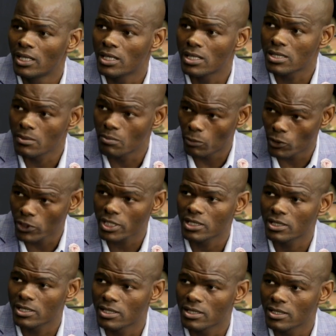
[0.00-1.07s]
It's
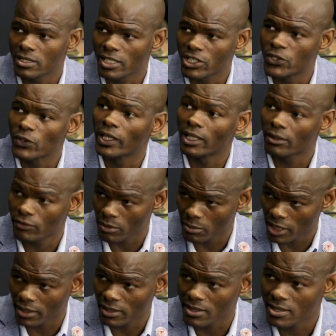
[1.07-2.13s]
important that you learn
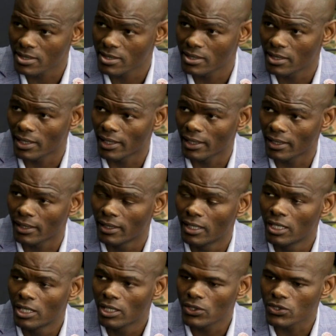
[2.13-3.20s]
from others,
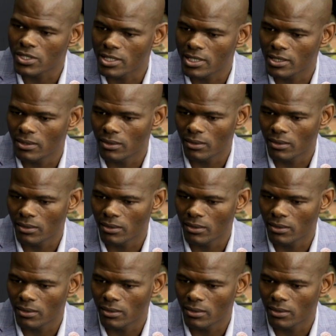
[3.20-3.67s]
because